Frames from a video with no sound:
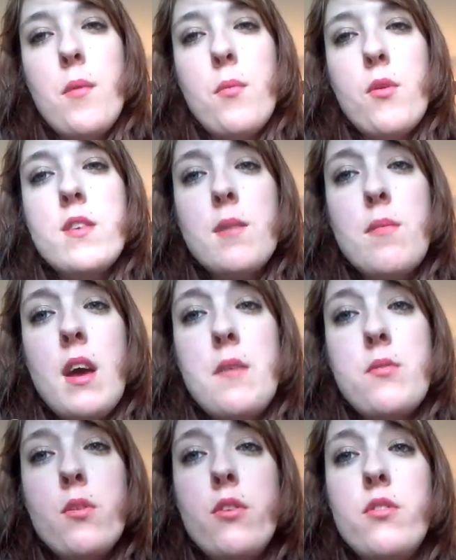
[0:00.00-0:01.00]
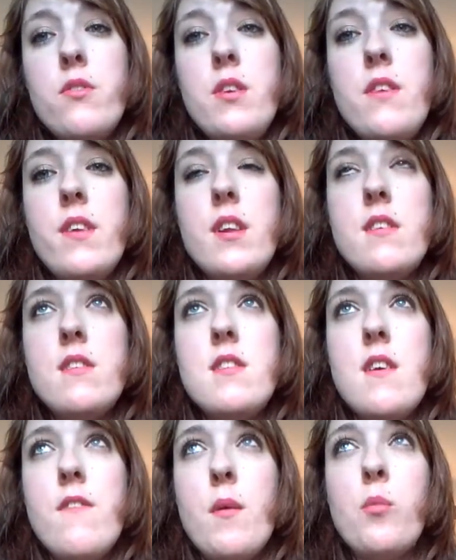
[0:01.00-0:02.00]
Or sometimes what I'll do even is
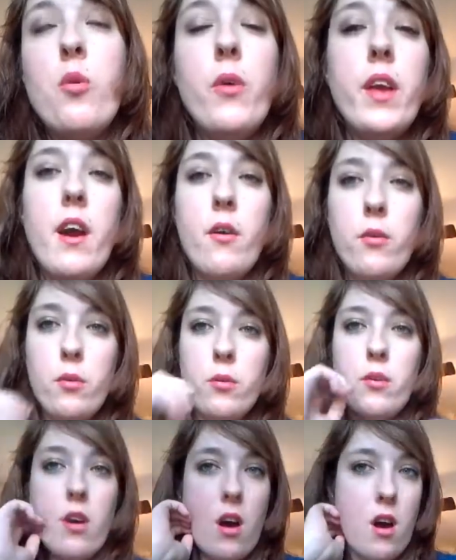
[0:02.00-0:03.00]
if I'm going out